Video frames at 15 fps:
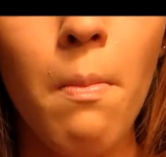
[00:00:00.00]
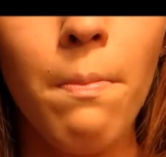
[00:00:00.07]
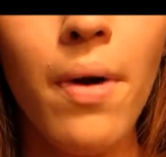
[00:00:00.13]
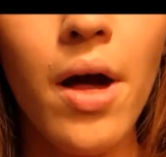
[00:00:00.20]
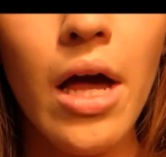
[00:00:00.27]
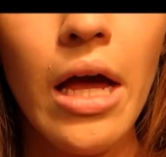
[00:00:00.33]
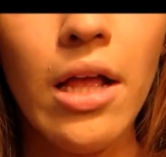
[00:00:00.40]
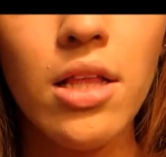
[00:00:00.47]

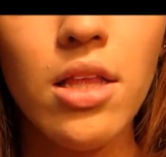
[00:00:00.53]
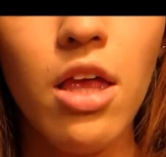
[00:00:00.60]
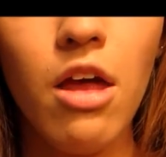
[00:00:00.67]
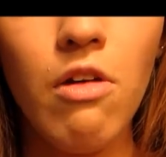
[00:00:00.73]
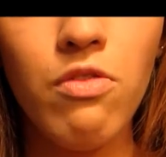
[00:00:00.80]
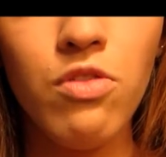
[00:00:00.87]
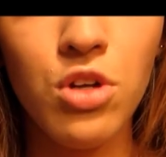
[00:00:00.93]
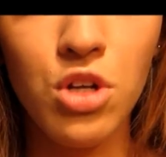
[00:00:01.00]
but
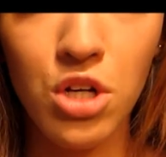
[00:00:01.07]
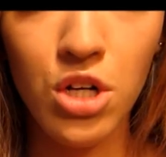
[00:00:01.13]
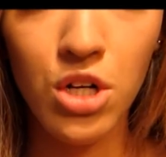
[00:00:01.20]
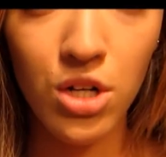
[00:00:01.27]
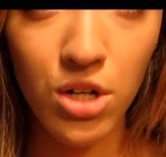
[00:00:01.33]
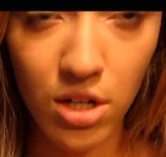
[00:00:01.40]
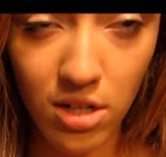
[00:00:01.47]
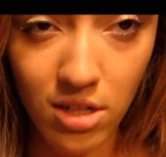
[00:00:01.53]
if
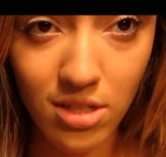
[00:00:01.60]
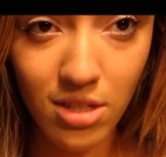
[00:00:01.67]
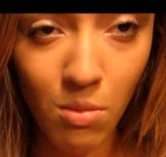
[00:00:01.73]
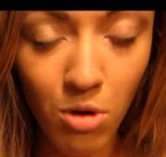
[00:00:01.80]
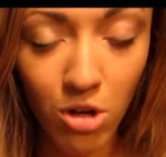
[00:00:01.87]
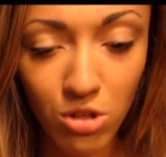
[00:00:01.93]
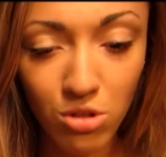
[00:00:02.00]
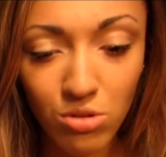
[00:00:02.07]
you're
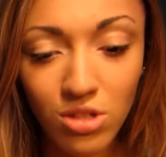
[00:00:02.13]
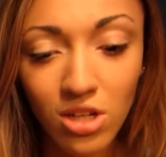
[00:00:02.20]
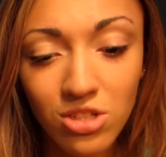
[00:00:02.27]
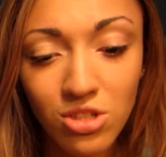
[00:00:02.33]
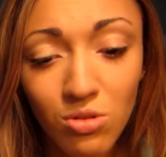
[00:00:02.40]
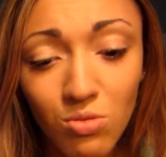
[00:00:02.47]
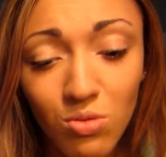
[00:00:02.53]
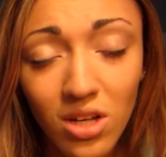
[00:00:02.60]
someone who
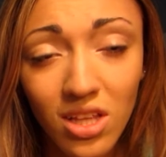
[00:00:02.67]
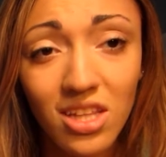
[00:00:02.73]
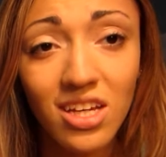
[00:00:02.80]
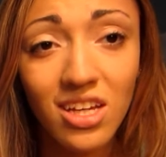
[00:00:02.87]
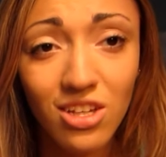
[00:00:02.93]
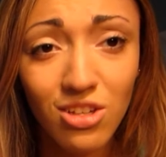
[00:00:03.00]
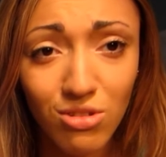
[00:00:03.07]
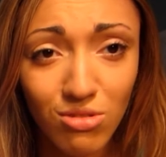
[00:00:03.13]
doesn't really